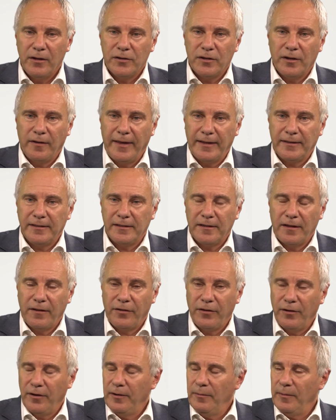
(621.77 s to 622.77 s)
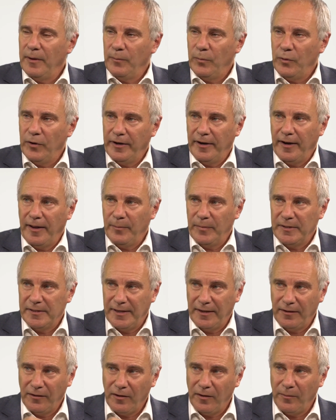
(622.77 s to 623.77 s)
So that's
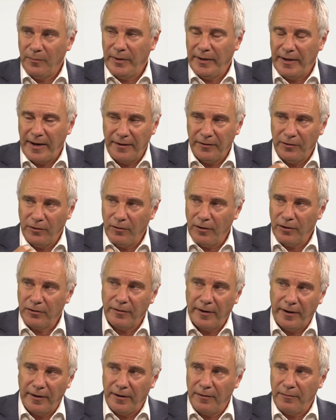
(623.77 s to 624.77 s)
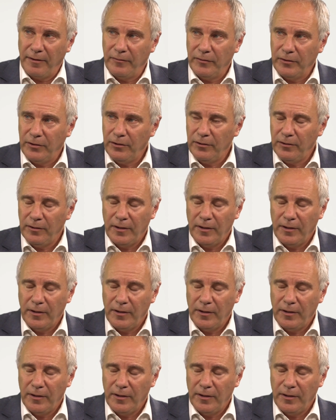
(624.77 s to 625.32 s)
31.9% compound annual growth rate on our revenue.